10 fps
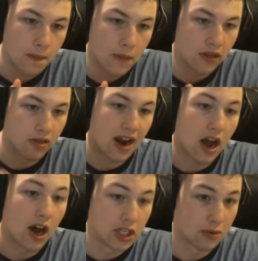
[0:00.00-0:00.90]
This is at
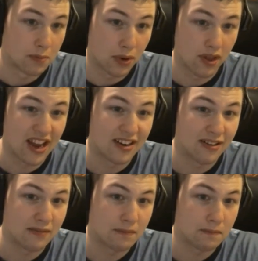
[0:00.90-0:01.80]
100%.
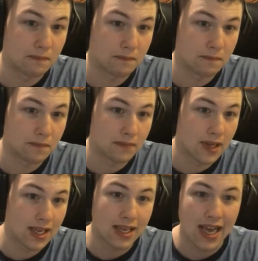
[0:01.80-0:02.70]

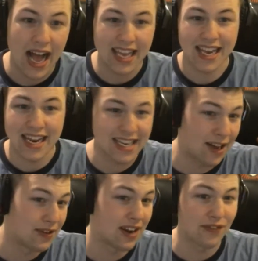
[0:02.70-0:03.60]
I can't
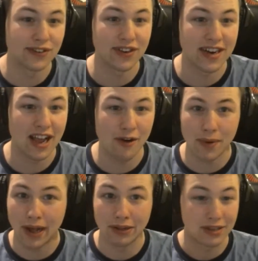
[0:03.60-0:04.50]
tell the difference right now,
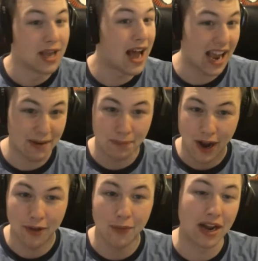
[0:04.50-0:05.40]
but I could
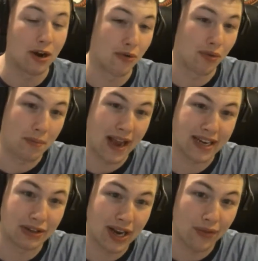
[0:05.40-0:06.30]
probably, when I go
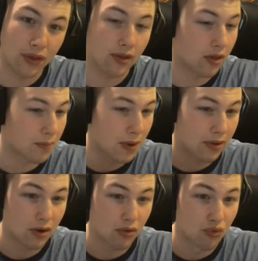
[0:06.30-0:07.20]
back to look at this probably
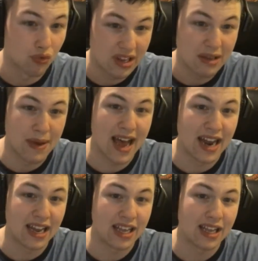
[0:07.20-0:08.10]
sounds really bad.